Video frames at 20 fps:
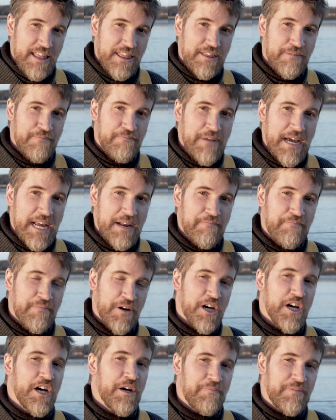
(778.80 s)
The main
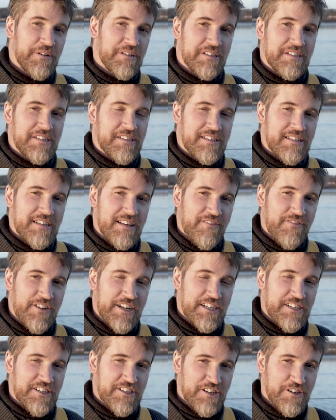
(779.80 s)
purpose that
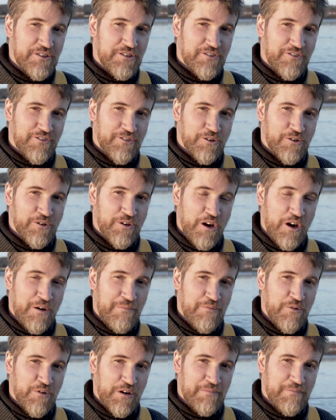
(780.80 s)
it's used for
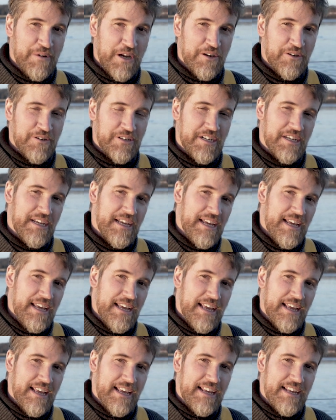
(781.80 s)
on board a boat
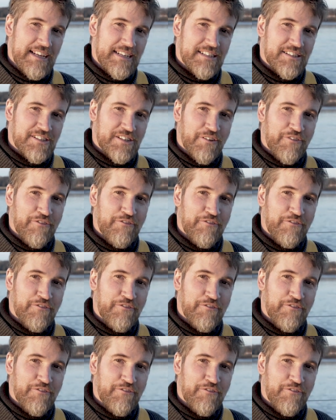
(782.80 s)
is to